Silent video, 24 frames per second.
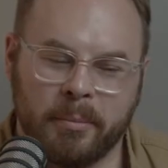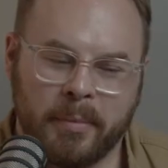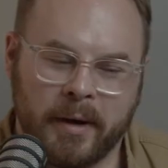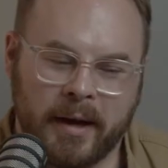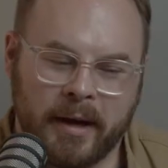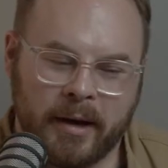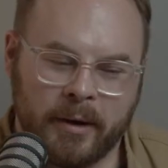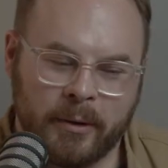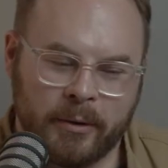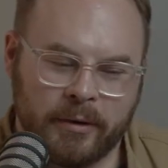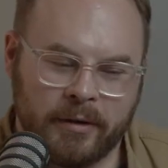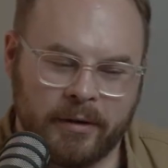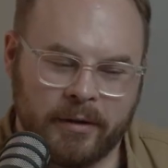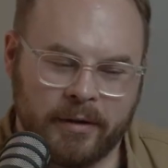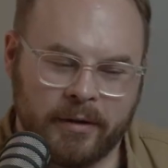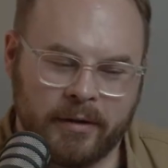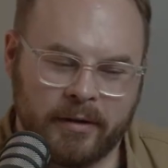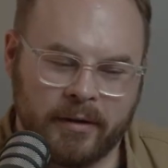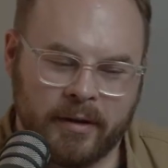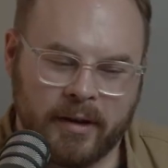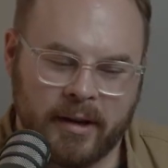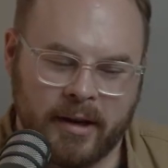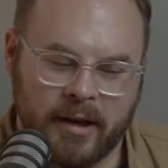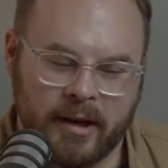about
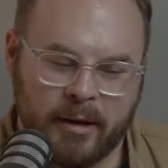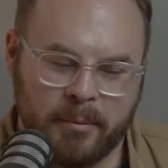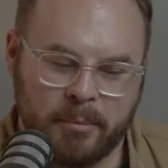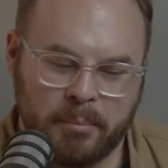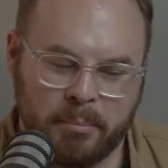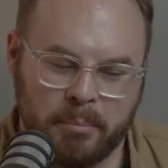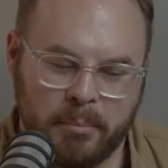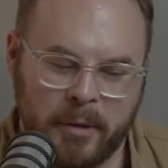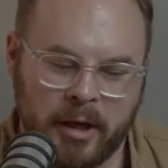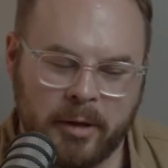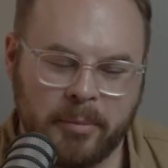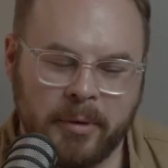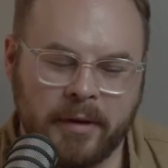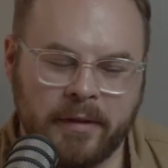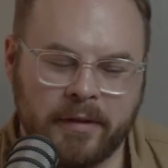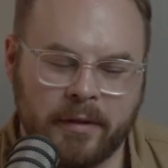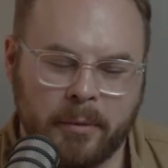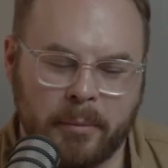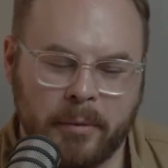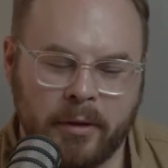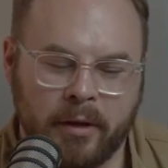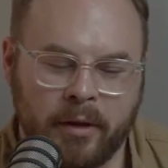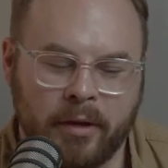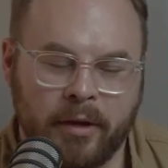um, maybe
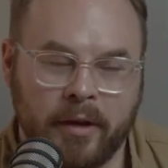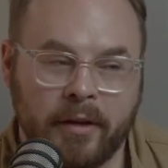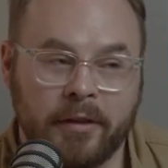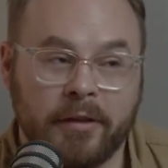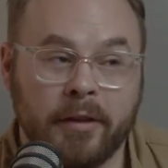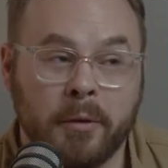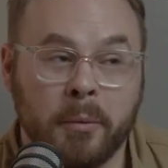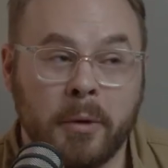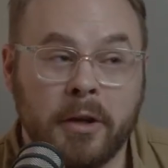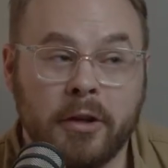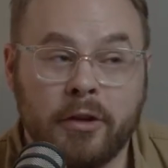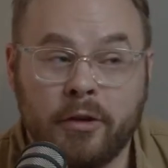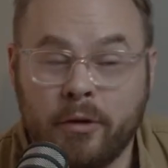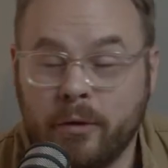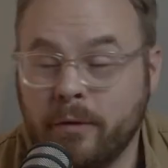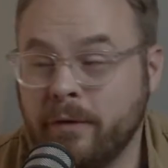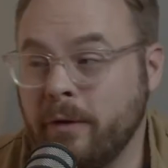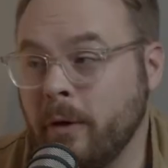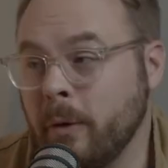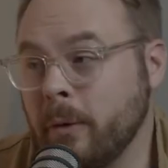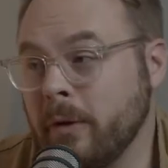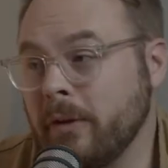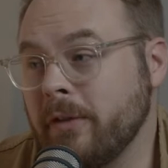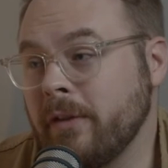some of the things that we do
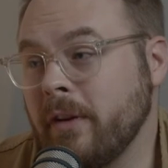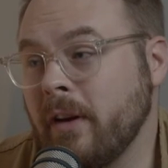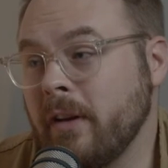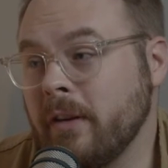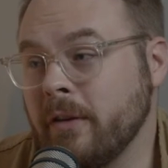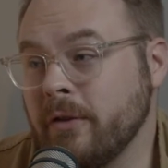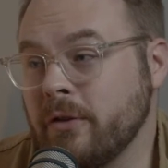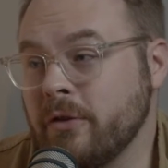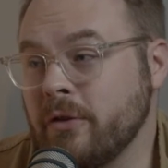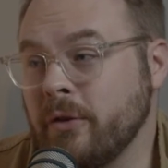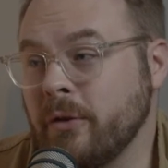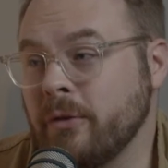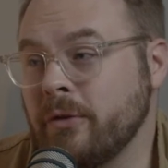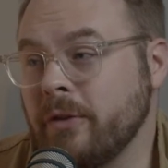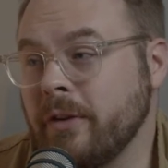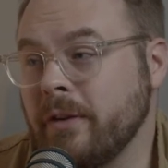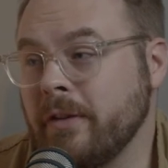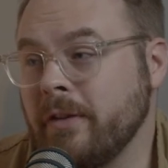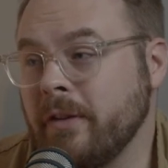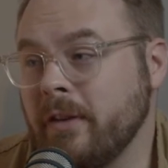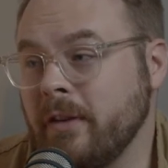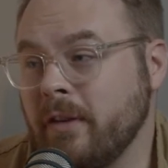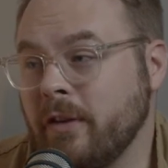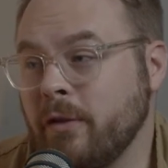focus on as
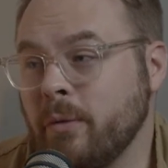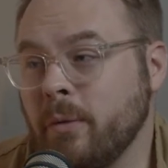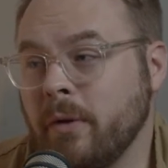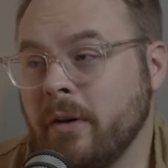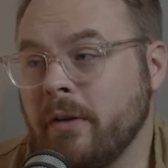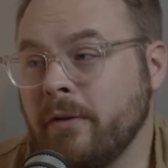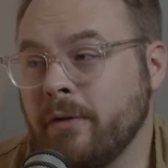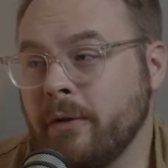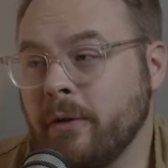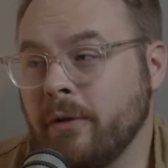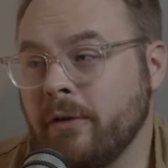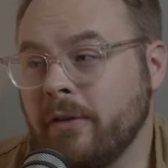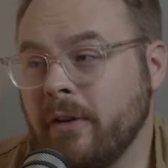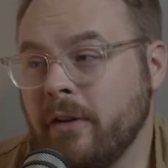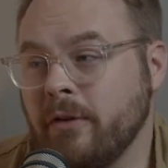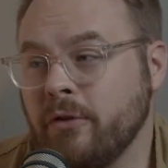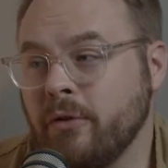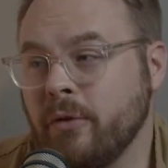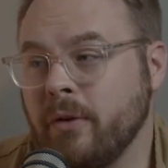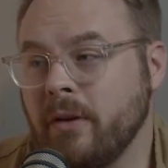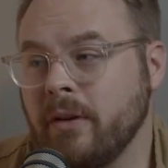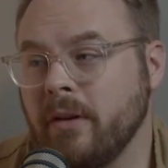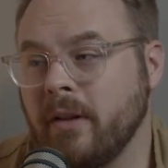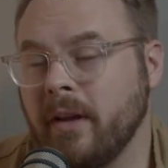churches in the 21st
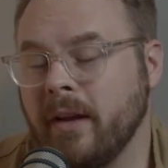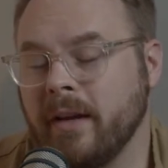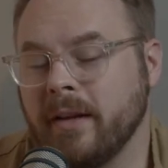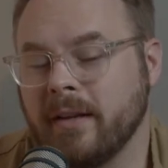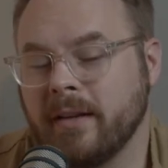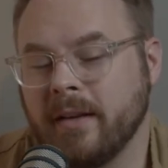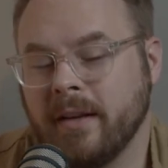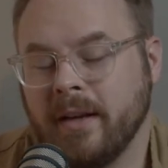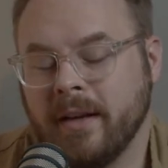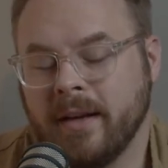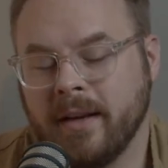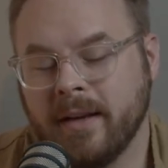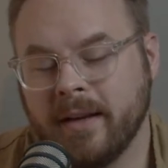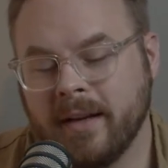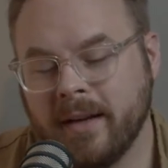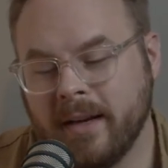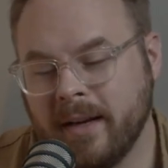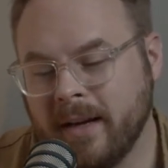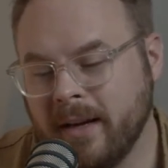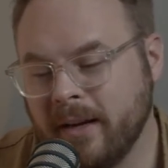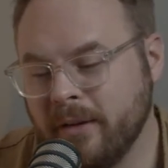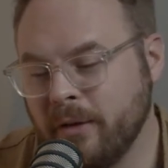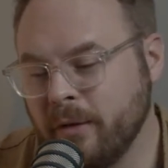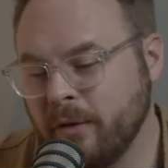century, like
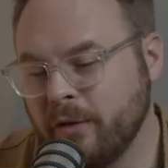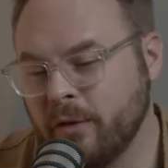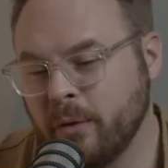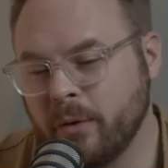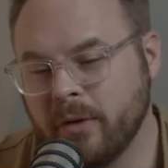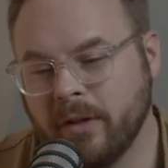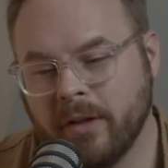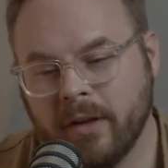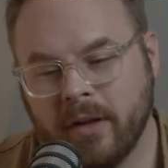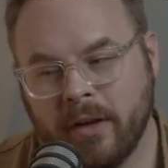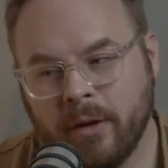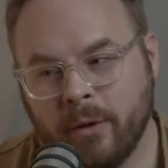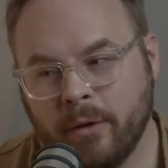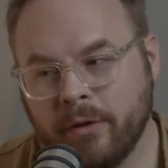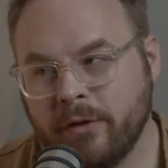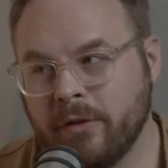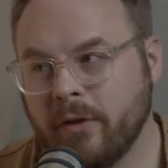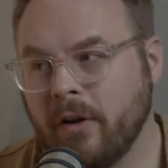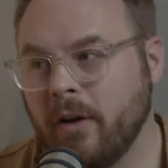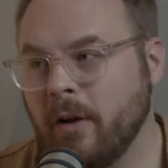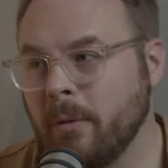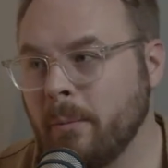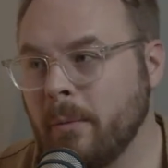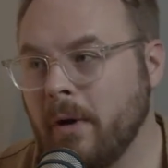uh, there's sort of the
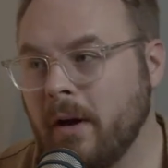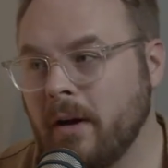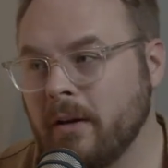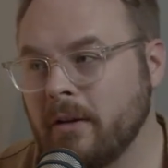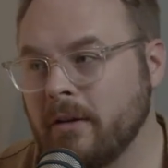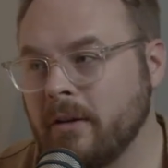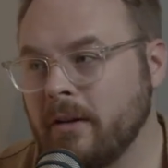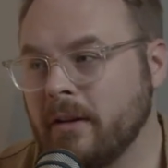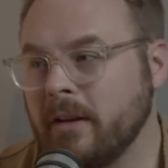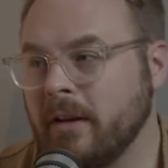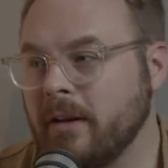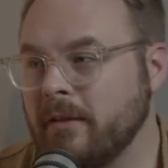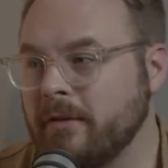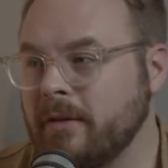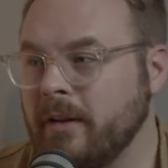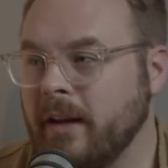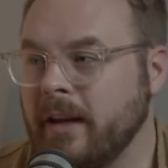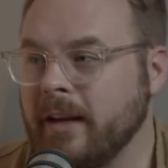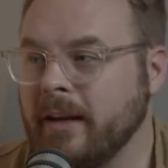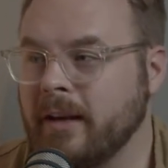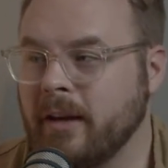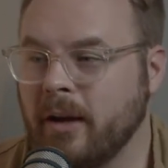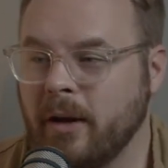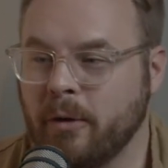Hillsong model of
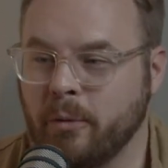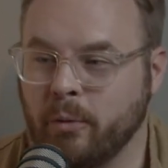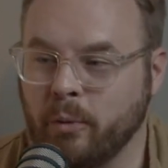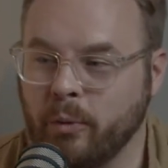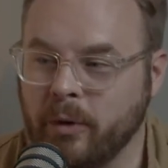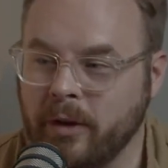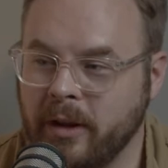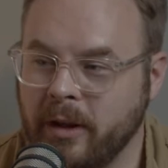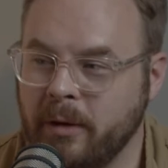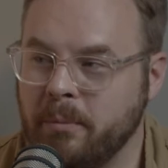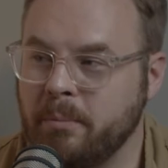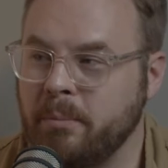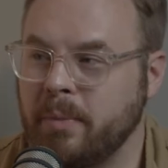like a hmm. really